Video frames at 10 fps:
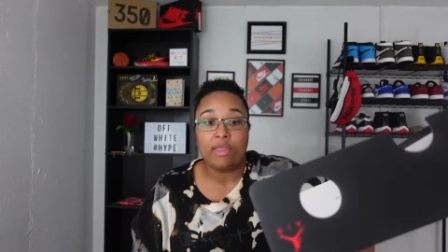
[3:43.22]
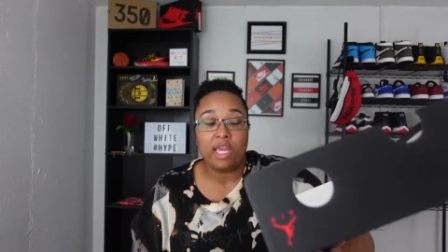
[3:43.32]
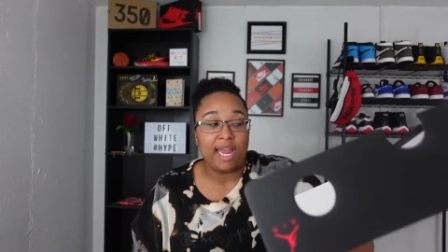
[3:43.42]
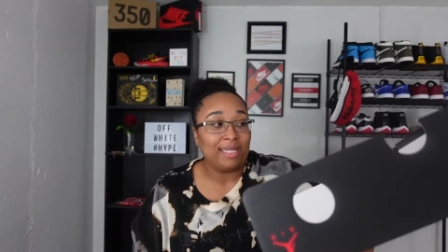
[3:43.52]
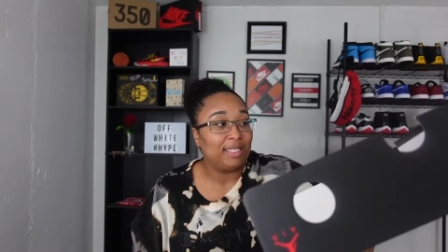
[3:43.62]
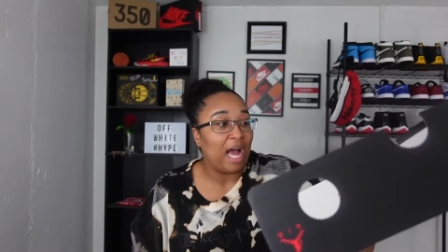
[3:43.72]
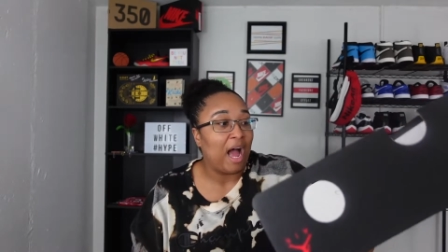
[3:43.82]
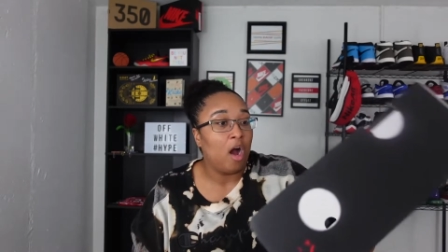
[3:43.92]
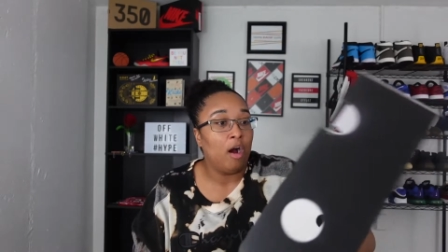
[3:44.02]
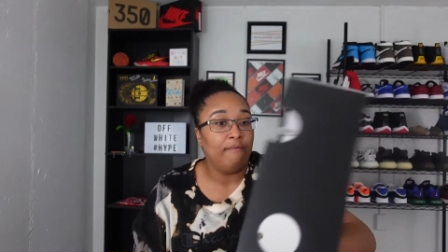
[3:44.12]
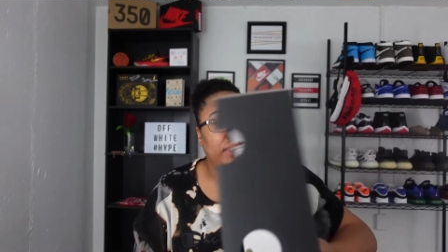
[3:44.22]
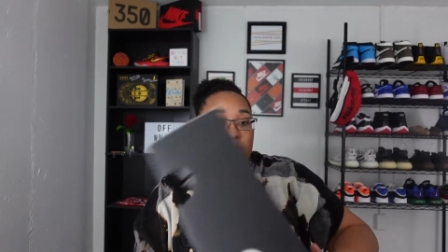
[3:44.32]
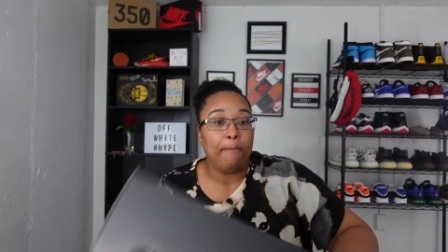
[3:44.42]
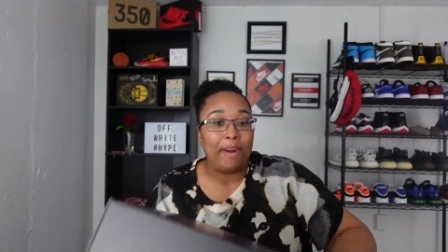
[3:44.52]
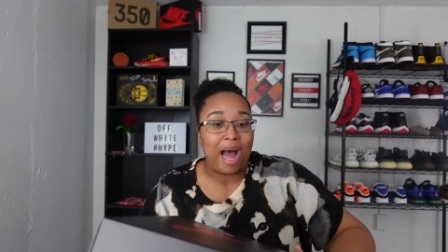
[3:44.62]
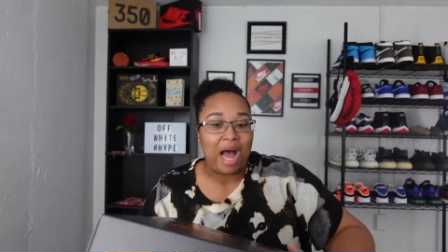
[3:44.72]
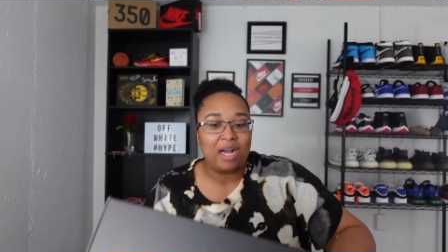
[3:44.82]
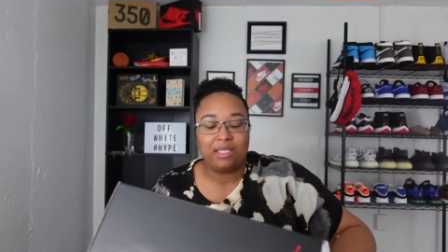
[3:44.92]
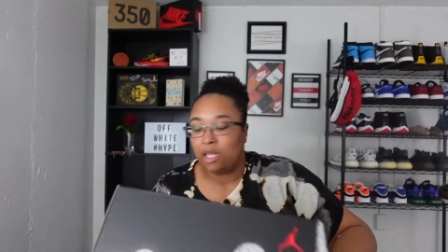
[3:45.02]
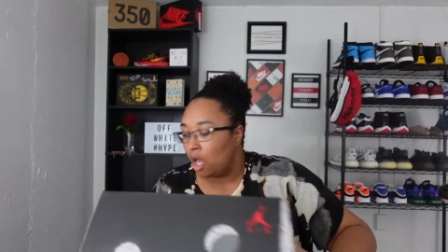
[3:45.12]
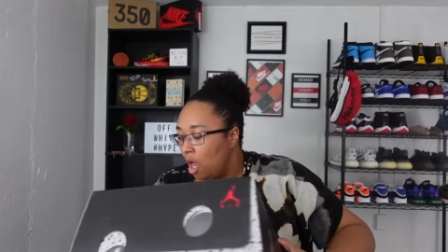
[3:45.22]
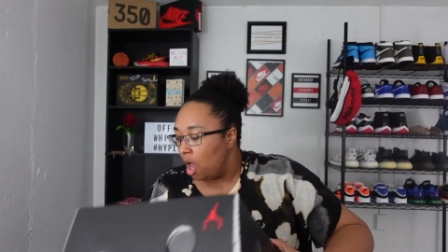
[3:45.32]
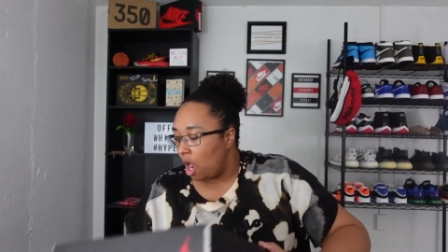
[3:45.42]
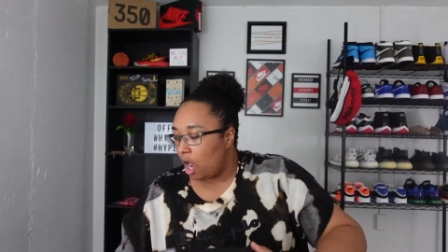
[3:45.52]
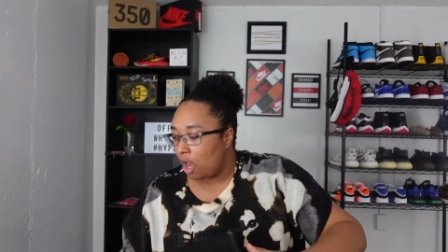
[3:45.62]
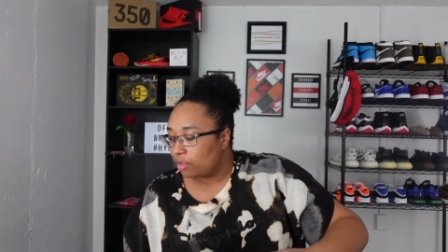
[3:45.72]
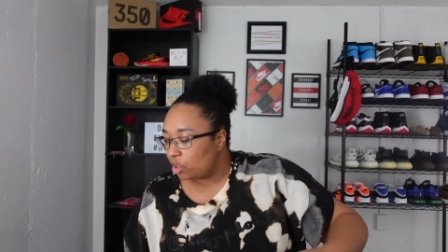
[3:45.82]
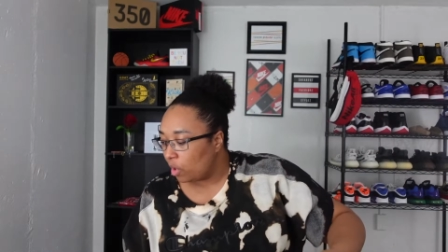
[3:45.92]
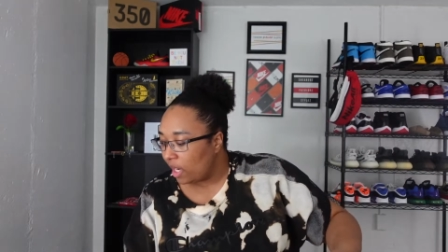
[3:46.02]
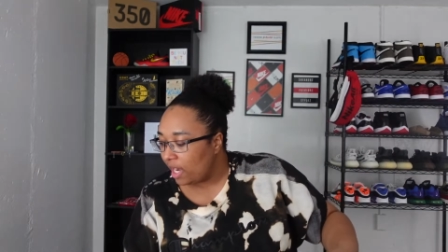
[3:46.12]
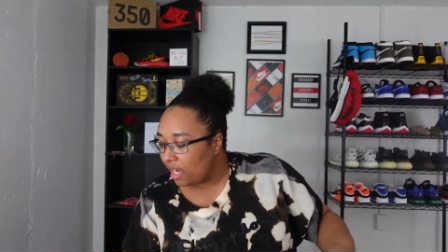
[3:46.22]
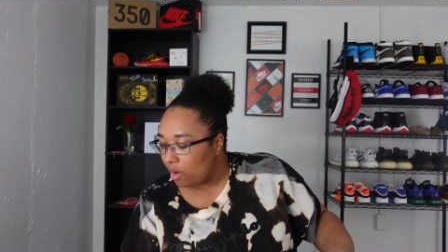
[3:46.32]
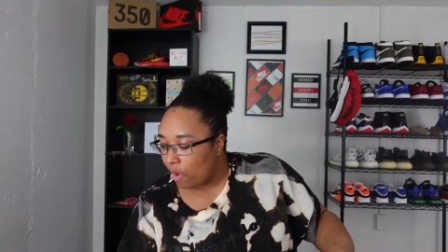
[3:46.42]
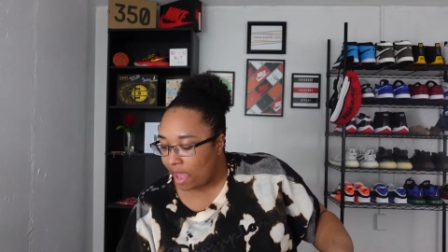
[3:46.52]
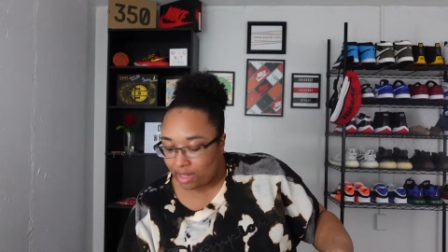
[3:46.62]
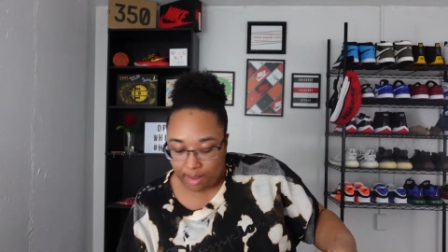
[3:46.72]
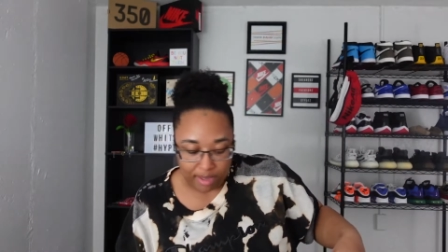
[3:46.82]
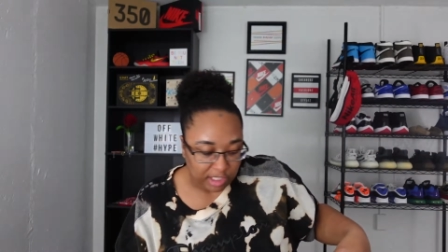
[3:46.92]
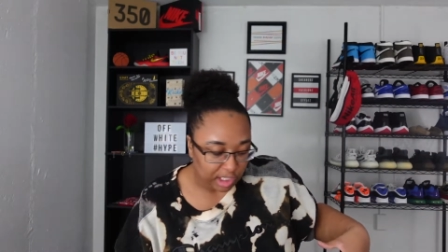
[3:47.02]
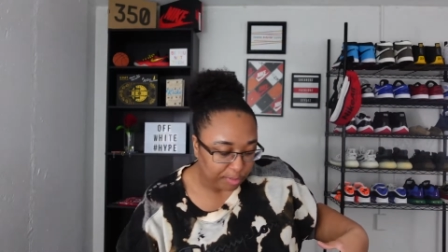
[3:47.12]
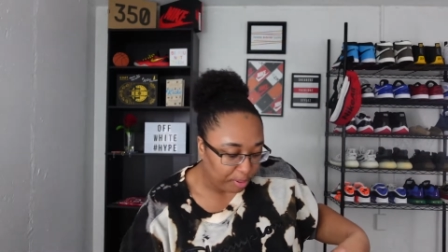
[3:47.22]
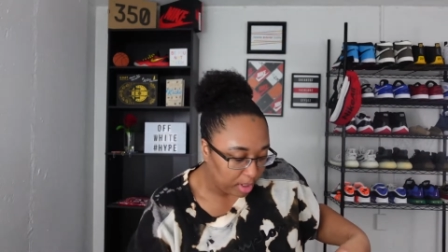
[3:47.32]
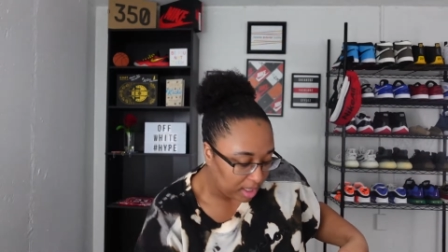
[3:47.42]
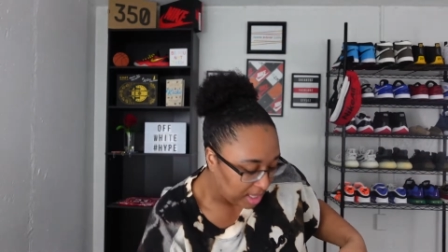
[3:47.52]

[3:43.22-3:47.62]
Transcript: the inside of the box. So anyway, let me just put